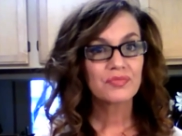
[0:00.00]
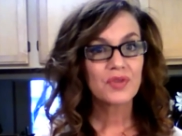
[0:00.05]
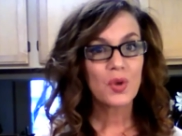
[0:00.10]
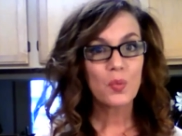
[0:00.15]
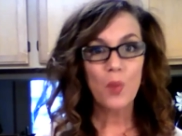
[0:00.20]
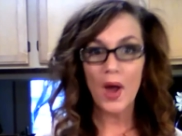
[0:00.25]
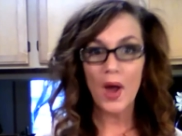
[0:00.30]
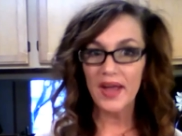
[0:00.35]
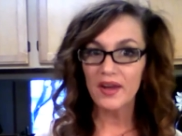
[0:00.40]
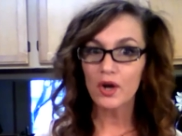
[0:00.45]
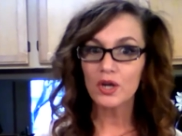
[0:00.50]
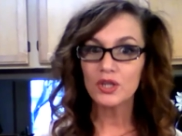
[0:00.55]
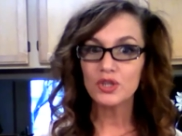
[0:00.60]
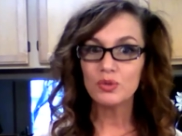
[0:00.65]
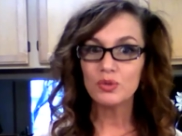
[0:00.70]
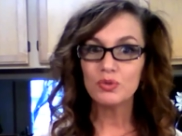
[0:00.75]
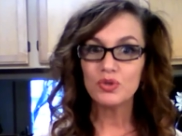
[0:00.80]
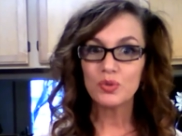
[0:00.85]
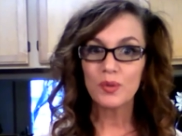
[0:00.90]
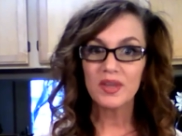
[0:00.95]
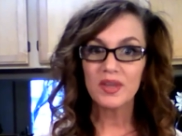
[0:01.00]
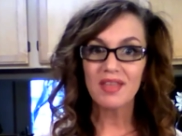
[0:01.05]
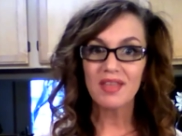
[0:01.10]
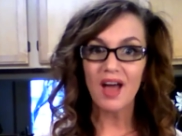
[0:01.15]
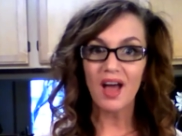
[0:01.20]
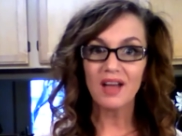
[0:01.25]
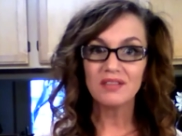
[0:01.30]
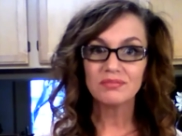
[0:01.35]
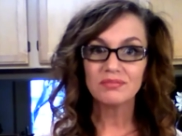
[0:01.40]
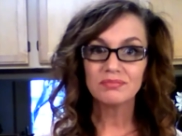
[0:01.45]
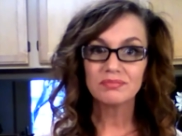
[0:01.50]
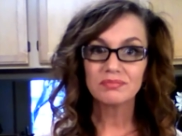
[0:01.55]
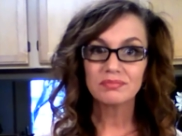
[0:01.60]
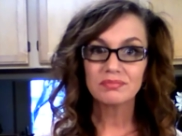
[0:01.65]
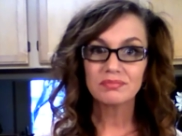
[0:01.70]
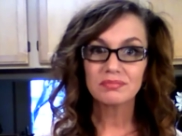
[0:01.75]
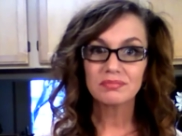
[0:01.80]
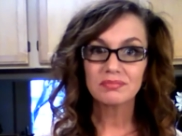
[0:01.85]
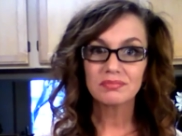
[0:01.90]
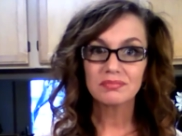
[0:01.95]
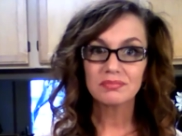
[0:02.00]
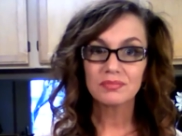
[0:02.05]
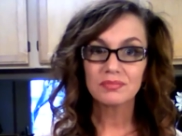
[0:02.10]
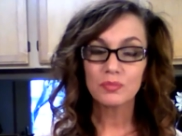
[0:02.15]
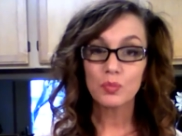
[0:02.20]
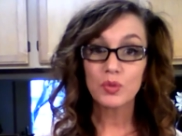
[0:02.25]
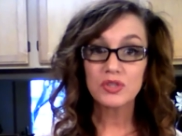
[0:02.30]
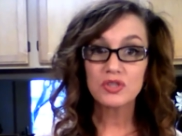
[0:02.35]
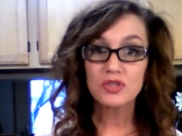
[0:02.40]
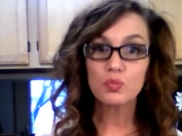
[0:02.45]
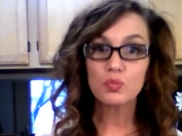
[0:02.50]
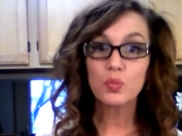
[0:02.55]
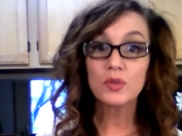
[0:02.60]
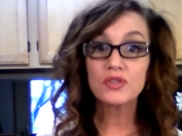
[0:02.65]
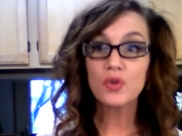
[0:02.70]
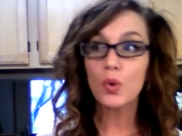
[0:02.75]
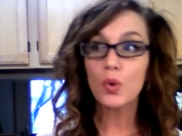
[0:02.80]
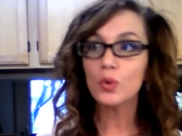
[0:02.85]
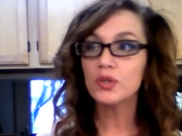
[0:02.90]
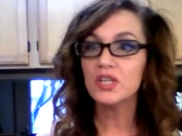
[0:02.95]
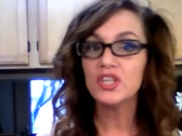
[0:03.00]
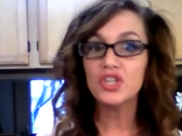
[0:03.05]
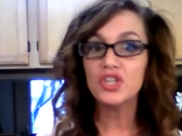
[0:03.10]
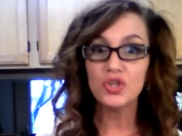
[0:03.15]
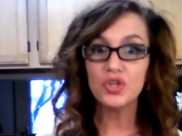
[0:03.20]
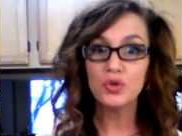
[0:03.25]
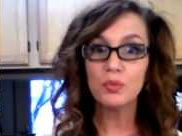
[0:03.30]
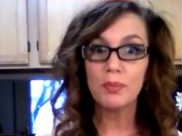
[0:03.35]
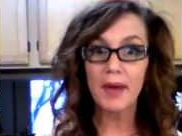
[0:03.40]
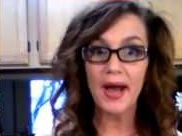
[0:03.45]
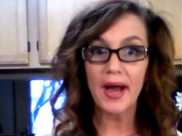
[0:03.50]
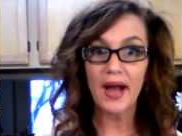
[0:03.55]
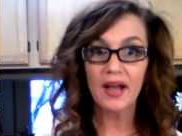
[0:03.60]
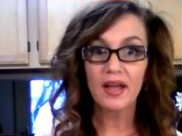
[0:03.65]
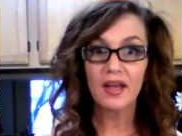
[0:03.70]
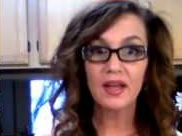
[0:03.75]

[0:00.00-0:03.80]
why aren't you doing that? What's holding you back?